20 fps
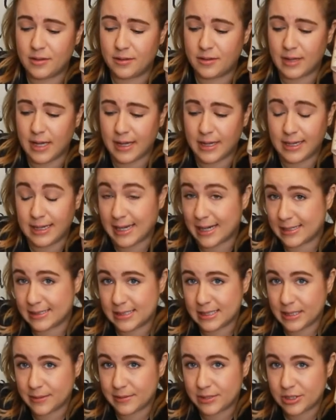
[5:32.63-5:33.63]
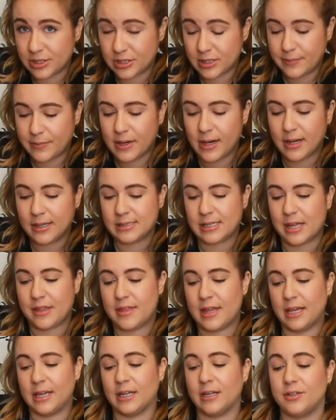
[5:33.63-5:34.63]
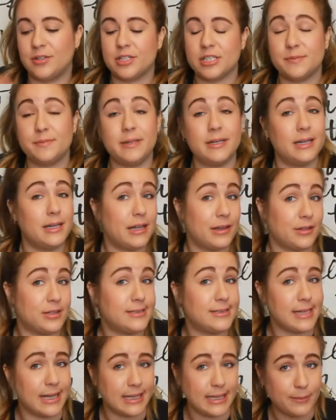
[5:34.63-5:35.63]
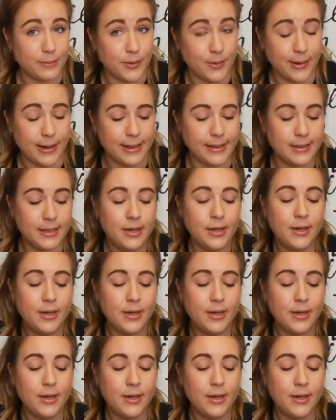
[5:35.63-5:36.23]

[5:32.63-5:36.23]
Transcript: that it has the original box. I think it'll just be another selling point.